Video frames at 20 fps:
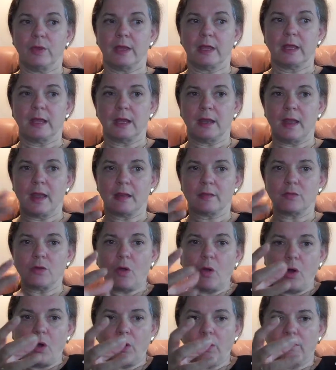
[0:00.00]
we connect
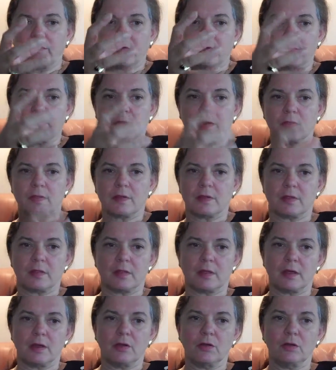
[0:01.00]
all of them to the
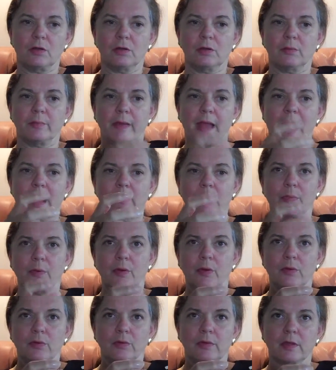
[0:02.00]
single
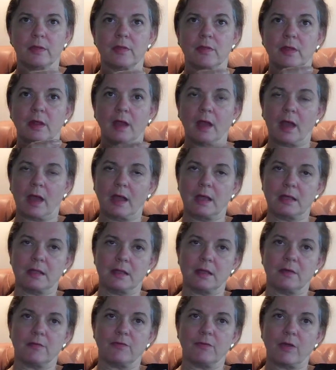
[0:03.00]
backbone that's an
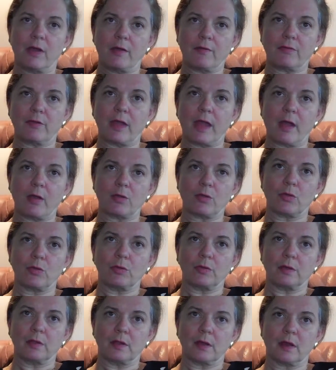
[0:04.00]
ID for every
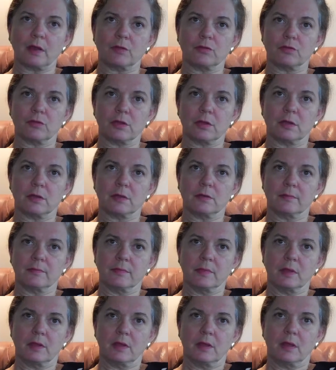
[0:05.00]
household in the country.
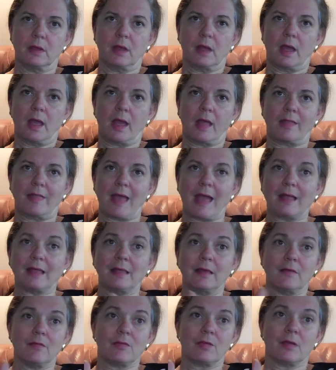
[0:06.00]
And that
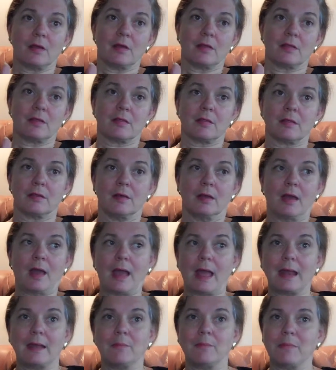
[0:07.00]
gives us
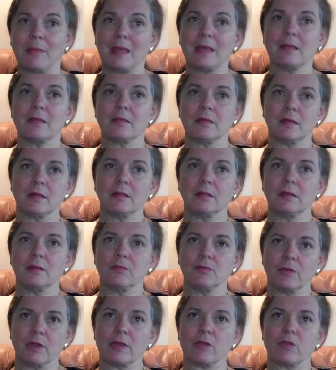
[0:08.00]
an
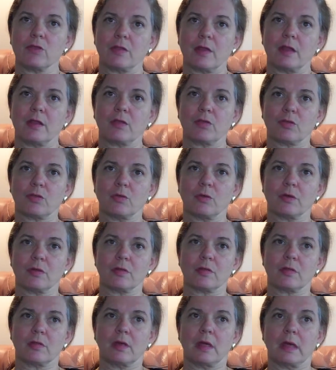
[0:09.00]
amazingly rich data
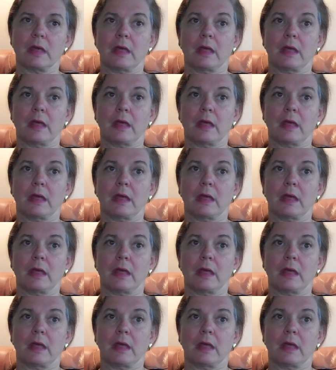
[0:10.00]
source,